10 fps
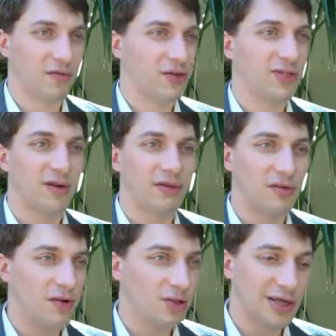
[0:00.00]
if the
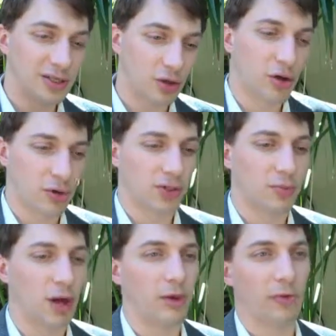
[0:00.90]
invention isn't going to reach
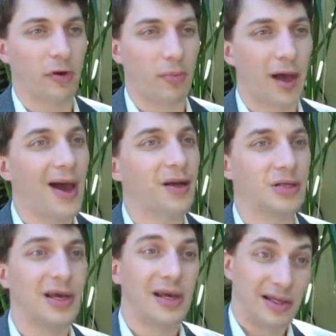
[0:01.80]
the public without a
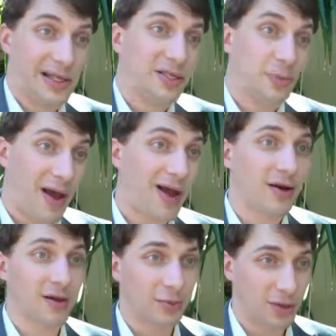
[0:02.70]
patent, it needs a
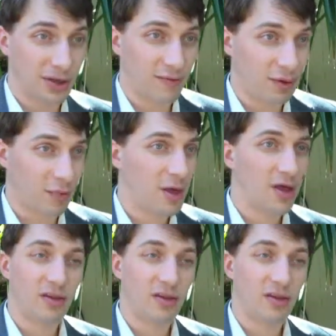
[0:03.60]
patent, and we should give it to them.